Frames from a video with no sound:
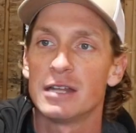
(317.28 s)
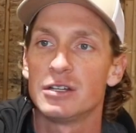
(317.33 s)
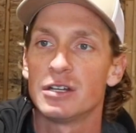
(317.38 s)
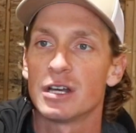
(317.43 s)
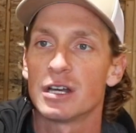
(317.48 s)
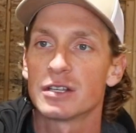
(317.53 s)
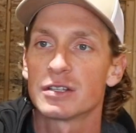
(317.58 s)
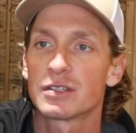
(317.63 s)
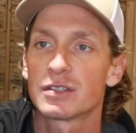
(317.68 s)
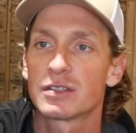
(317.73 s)

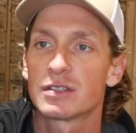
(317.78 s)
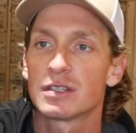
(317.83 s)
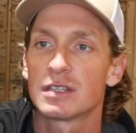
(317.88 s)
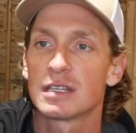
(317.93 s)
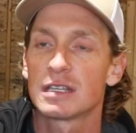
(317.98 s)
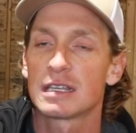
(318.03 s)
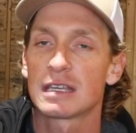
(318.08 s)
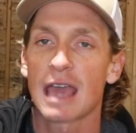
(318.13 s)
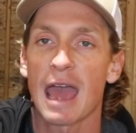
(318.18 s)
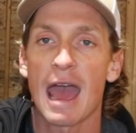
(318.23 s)
just
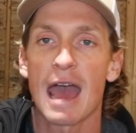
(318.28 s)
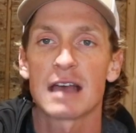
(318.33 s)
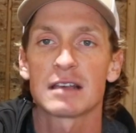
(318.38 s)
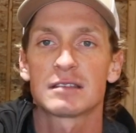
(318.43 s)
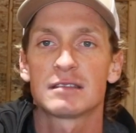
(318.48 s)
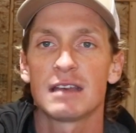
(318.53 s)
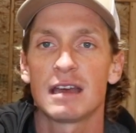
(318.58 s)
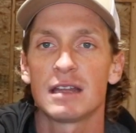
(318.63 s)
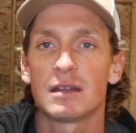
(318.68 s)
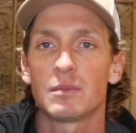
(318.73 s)

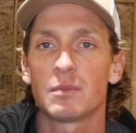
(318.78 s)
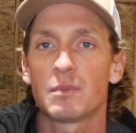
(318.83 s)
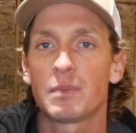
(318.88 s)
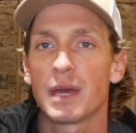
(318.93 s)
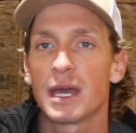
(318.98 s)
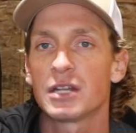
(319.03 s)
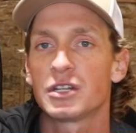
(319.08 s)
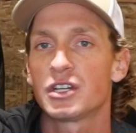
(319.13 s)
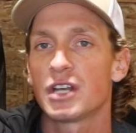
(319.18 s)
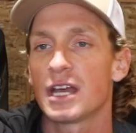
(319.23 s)
cast it,
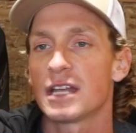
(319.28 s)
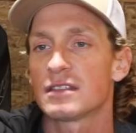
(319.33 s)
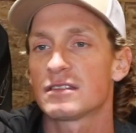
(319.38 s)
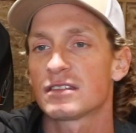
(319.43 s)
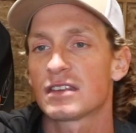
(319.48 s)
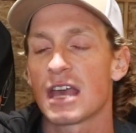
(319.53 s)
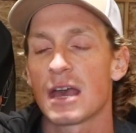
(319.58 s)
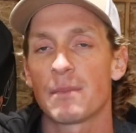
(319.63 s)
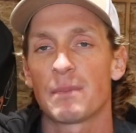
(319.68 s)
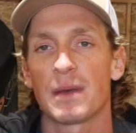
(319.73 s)
pitch it,
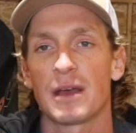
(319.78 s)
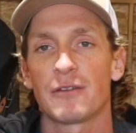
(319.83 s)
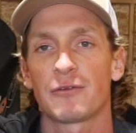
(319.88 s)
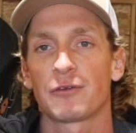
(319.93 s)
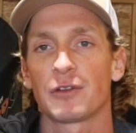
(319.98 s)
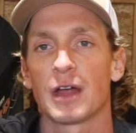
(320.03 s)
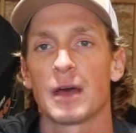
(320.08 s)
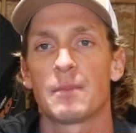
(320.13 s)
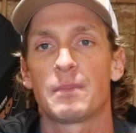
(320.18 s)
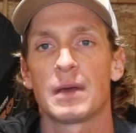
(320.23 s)
skip it,
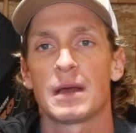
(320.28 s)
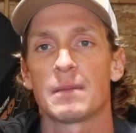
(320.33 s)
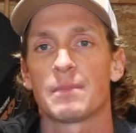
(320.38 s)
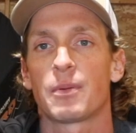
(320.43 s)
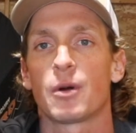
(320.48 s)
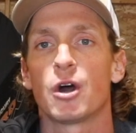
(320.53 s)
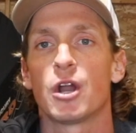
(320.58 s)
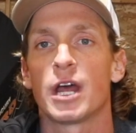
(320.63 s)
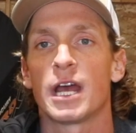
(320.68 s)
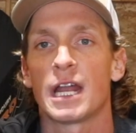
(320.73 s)
flip it,
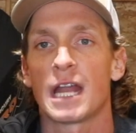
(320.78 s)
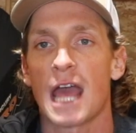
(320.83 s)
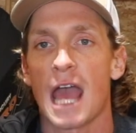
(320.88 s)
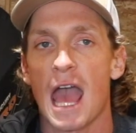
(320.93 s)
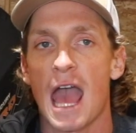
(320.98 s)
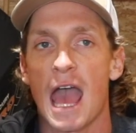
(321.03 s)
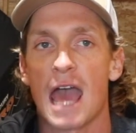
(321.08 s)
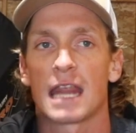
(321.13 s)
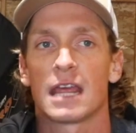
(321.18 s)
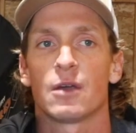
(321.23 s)
put it
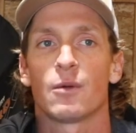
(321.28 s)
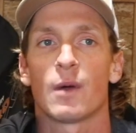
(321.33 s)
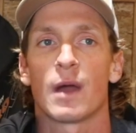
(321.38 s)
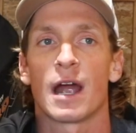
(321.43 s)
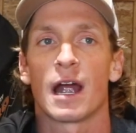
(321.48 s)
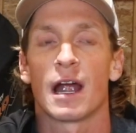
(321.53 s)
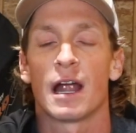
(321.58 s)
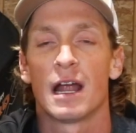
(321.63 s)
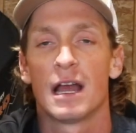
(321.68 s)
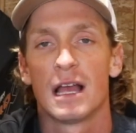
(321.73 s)

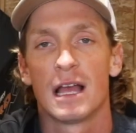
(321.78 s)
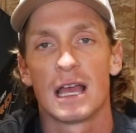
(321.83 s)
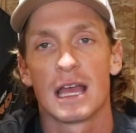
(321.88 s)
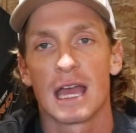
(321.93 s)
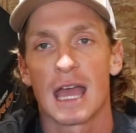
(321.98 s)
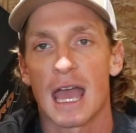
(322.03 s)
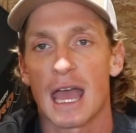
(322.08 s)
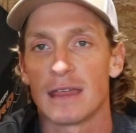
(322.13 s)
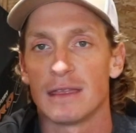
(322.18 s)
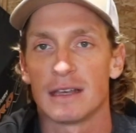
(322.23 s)
anywhere,
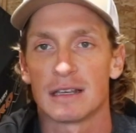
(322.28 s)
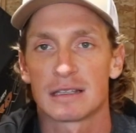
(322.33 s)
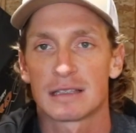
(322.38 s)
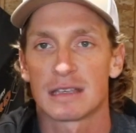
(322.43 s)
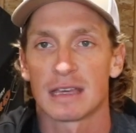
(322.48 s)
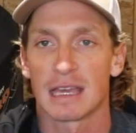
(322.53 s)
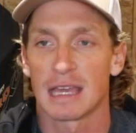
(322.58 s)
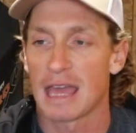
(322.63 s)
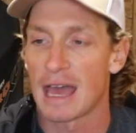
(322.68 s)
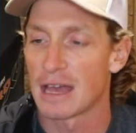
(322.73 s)
and this
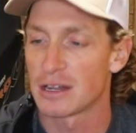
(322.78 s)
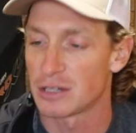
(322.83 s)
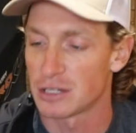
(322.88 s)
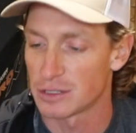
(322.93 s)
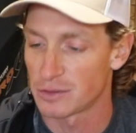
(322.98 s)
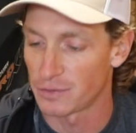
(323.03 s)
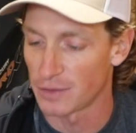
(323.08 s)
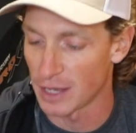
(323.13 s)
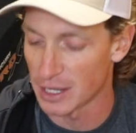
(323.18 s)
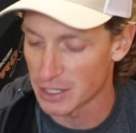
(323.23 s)
thing
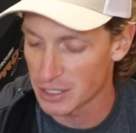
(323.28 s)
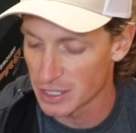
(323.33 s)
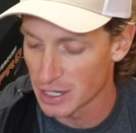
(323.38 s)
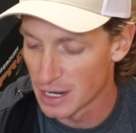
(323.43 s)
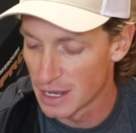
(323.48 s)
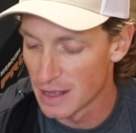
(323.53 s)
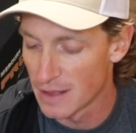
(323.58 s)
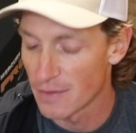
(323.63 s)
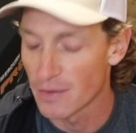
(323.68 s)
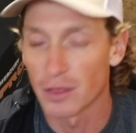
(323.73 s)
catches fish.
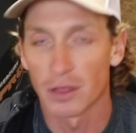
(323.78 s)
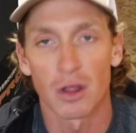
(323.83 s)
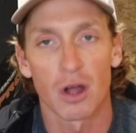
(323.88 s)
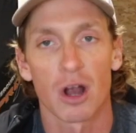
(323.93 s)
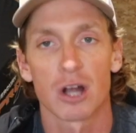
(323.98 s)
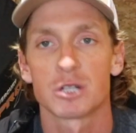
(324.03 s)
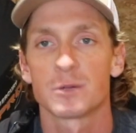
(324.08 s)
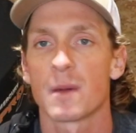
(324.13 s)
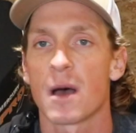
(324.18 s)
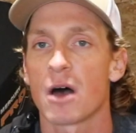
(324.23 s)

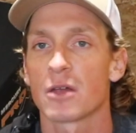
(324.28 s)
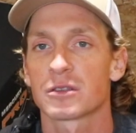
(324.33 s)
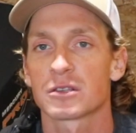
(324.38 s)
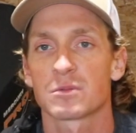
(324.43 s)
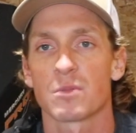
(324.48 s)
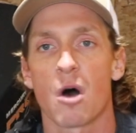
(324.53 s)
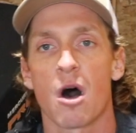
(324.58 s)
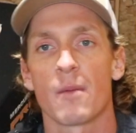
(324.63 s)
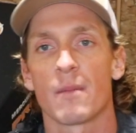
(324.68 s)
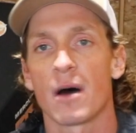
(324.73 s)
Largemouth,
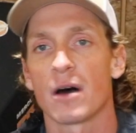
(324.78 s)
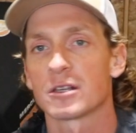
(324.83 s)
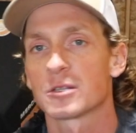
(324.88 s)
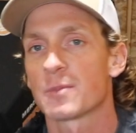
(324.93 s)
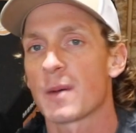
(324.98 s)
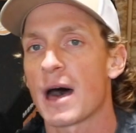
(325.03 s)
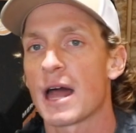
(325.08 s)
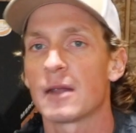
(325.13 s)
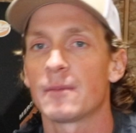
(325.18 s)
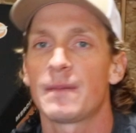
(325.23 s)
smallmouth,
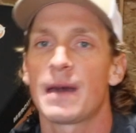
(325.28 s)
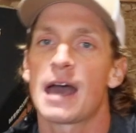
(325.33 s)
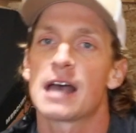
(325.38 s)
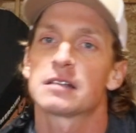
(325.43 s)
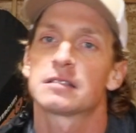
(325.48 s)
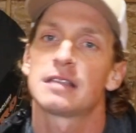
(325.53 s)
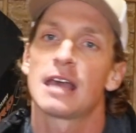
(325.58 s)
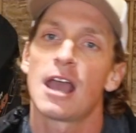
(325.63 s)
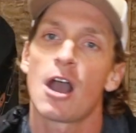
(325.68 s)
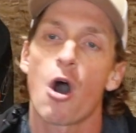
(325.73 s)
spotted
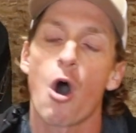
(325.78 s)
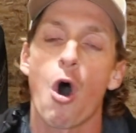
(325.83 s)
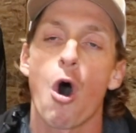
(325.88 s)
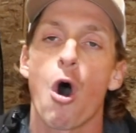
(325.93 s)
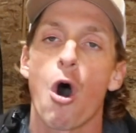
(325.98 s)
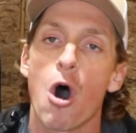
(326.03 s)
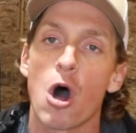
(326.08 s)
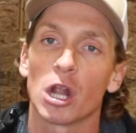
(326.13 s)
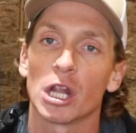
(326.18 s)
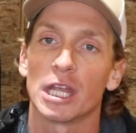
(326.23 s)
bass, they
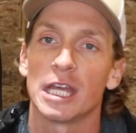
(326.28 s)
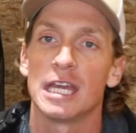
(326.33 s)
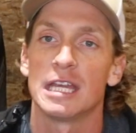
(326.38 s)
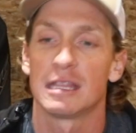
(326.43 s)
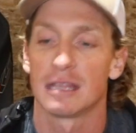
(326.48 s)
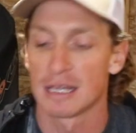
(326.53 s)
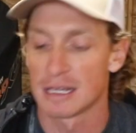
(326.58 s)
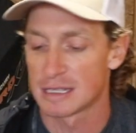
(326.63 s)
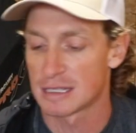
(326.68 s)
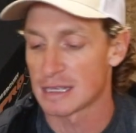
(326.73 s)
all
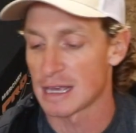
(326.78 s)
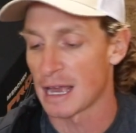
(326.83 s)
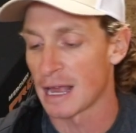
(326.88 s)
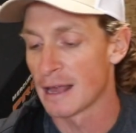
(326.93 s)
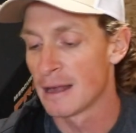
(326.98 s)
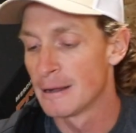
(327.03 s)
eat this thing.